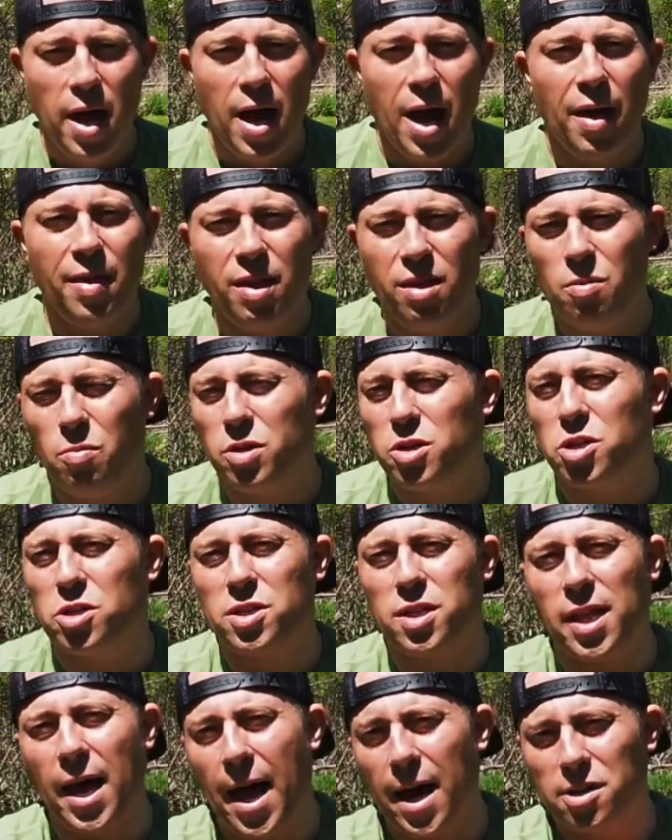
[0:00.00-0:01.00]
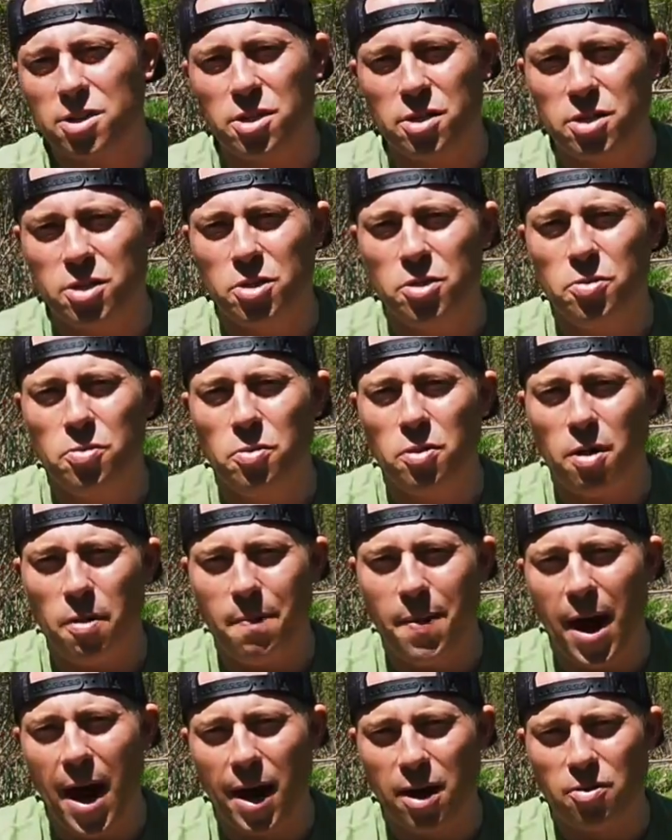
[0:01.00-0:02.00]
and then they would just lash it to their
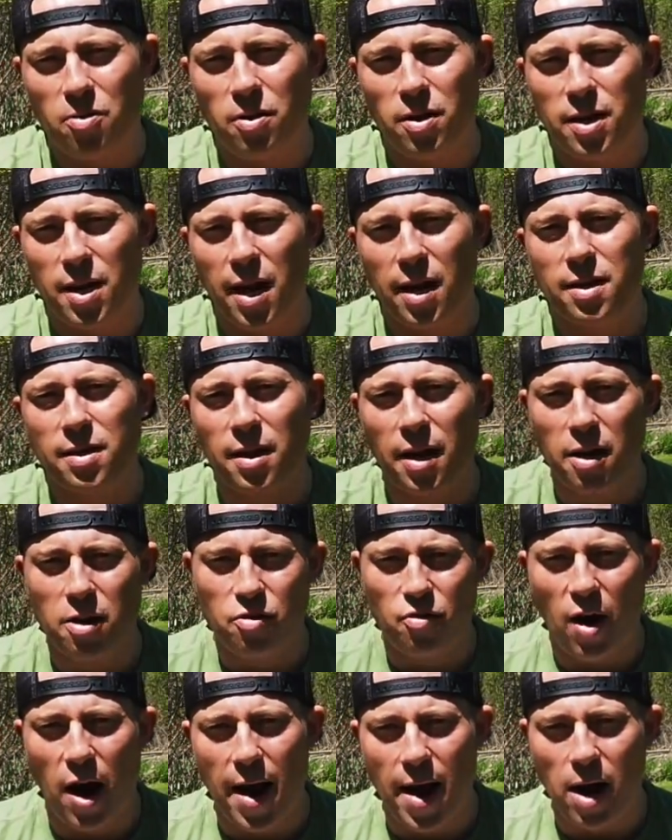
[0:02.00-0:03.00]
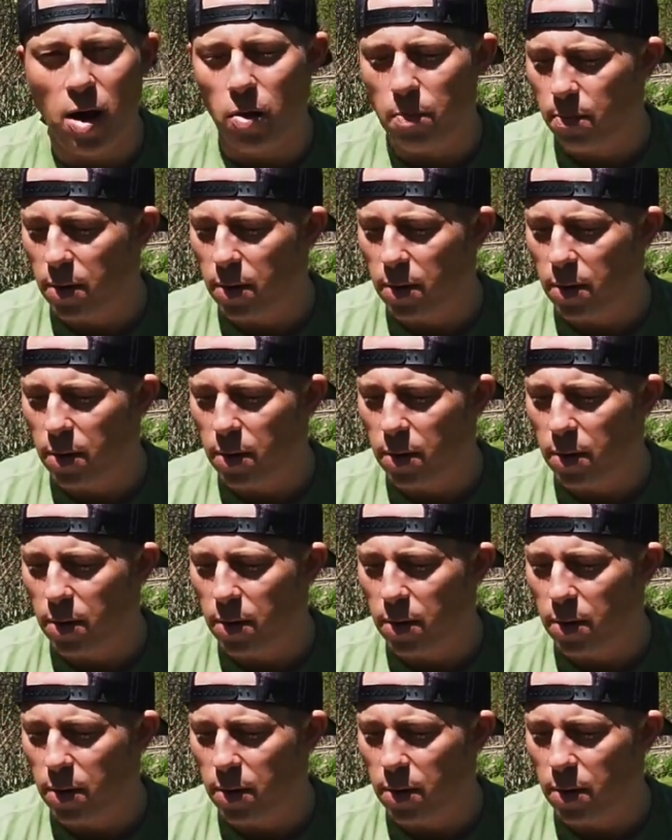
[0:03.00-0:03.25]
pack during the day to let it dry out.